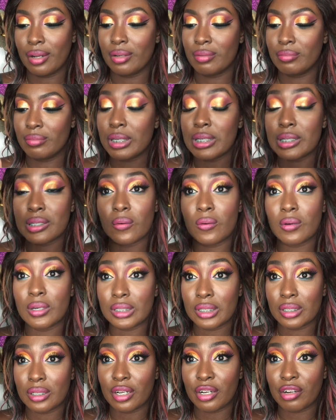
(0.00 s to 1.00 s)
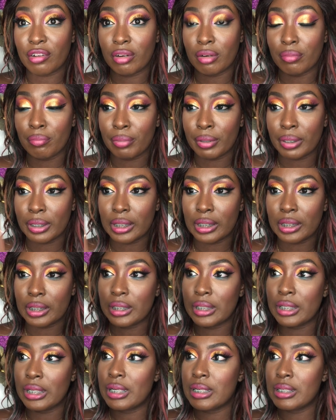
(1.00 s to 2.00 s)
because I wanted a crimper
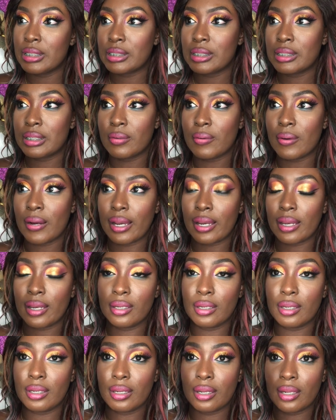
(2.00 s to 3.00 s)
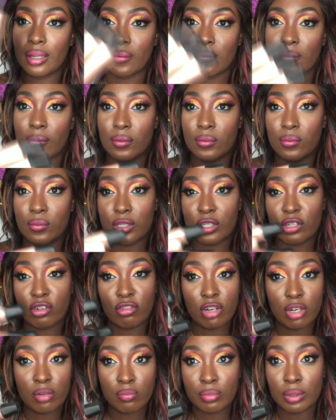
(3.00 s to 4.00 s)
so I can get those
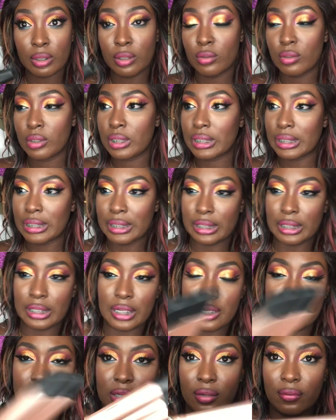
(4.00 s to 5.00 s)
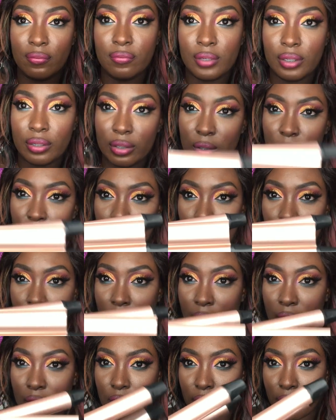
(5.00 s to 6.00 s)
crimped look. It's a very
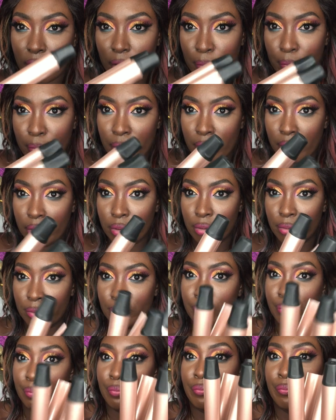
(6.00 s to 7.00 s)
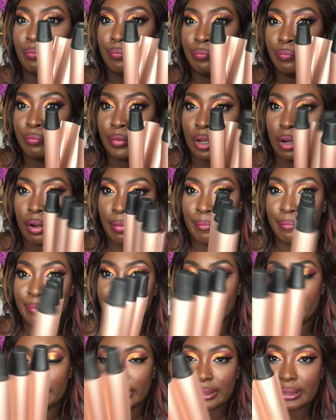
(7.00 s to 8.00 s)
wide crimper,
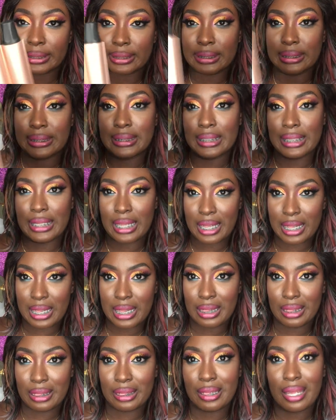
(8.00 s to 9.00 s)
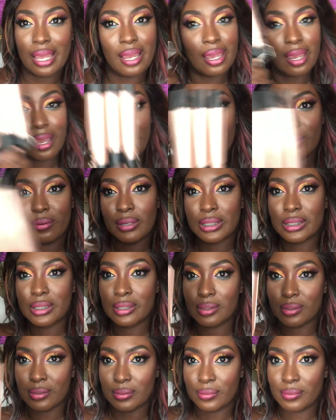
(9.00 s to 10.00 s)
but I can't wait to
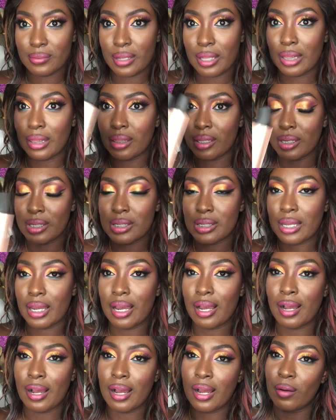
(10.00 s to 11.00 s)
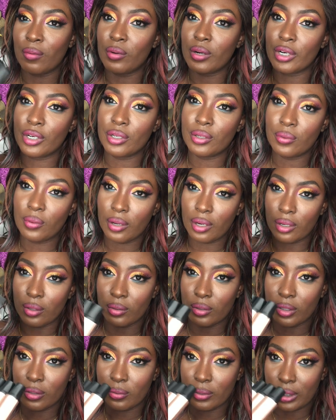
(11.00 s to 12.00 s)
do this. I want to do a
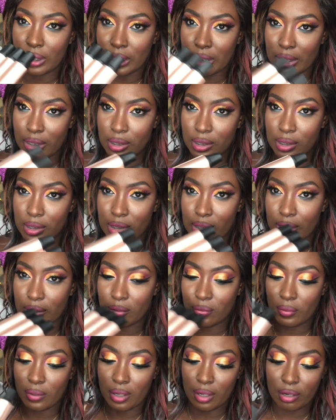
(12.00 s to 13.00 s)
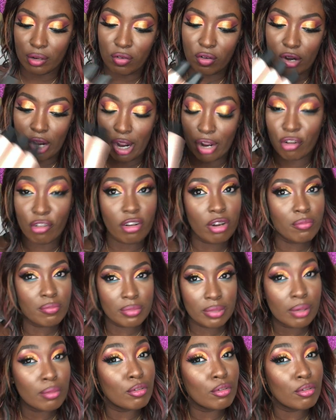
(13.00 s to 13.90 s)
look with this, with a crimped